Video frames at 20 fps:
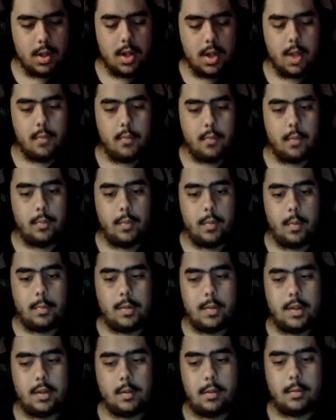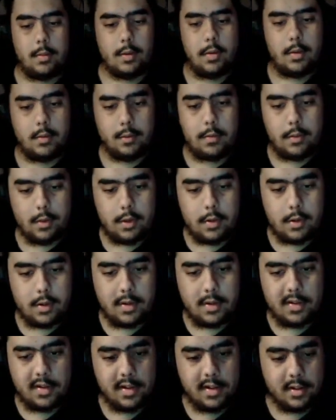We've obtained ourselves
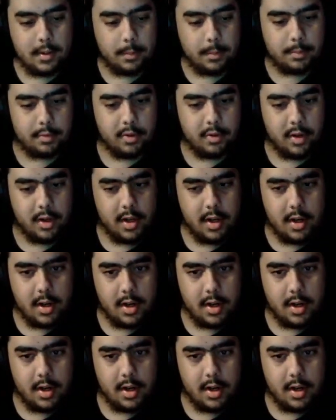an upgrade.